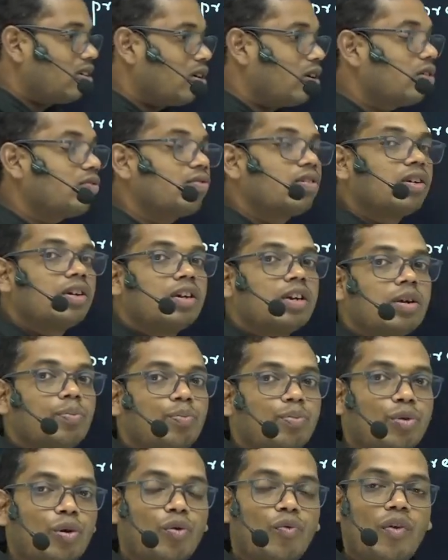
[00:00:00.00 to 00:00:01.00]
of
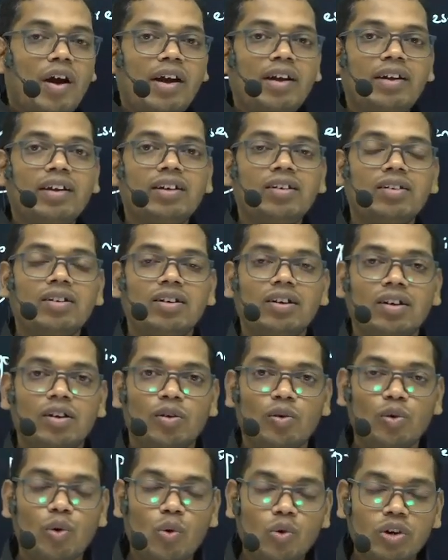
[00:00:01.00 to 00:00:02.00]
providing
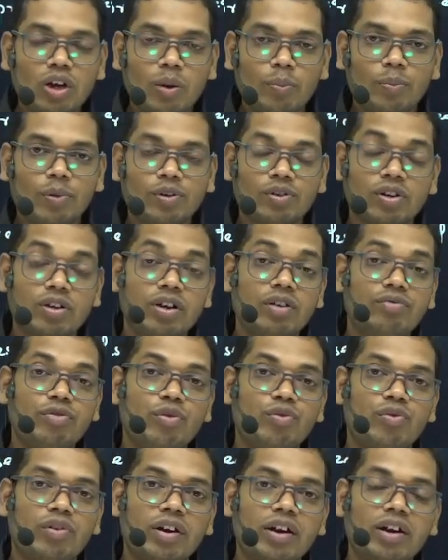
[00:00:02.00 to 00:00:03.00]
low temperature, if
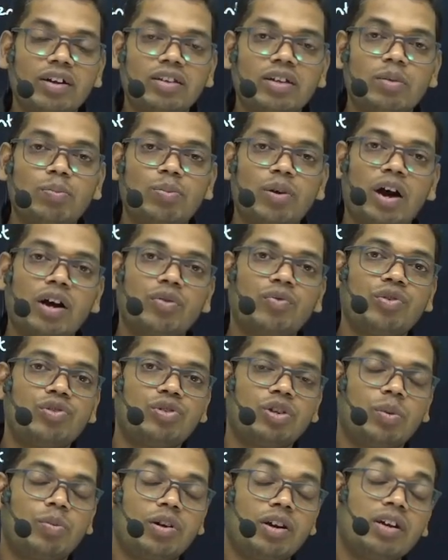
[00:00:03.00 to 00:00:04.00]
you treat the plant with
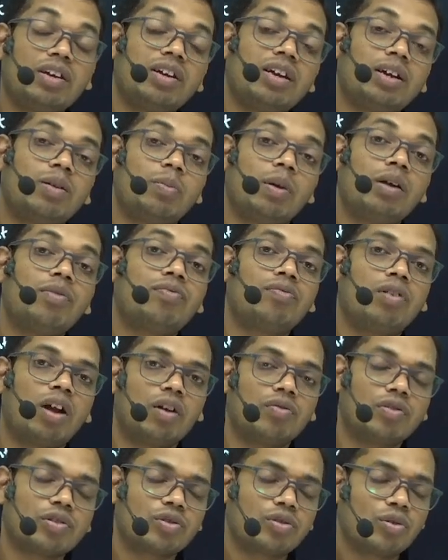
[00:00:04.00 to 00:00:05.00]
gibberellin, it may
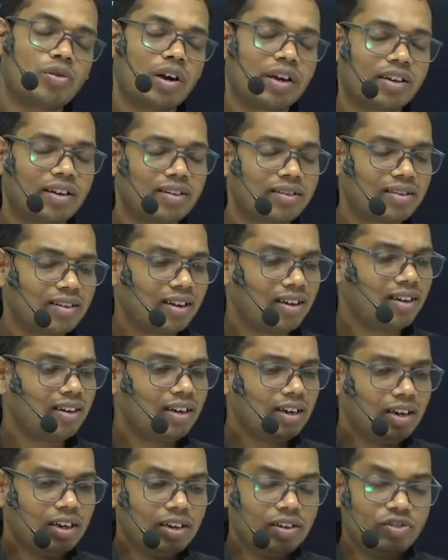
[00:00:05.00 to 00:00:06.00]
flower. So I can say
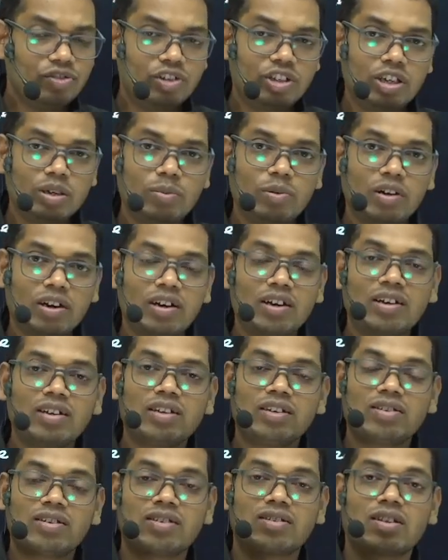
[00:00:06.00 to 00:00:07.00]
gibberellin
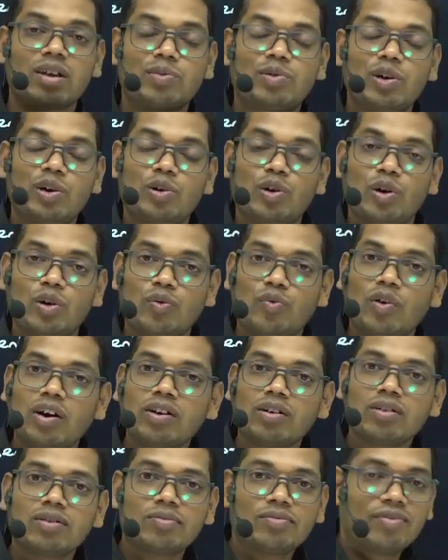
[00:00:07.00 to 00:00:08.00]
is a substitute of
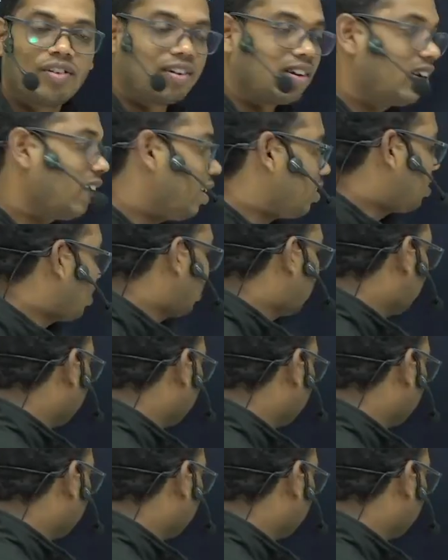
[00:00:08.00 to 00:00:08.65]
what, vernalization.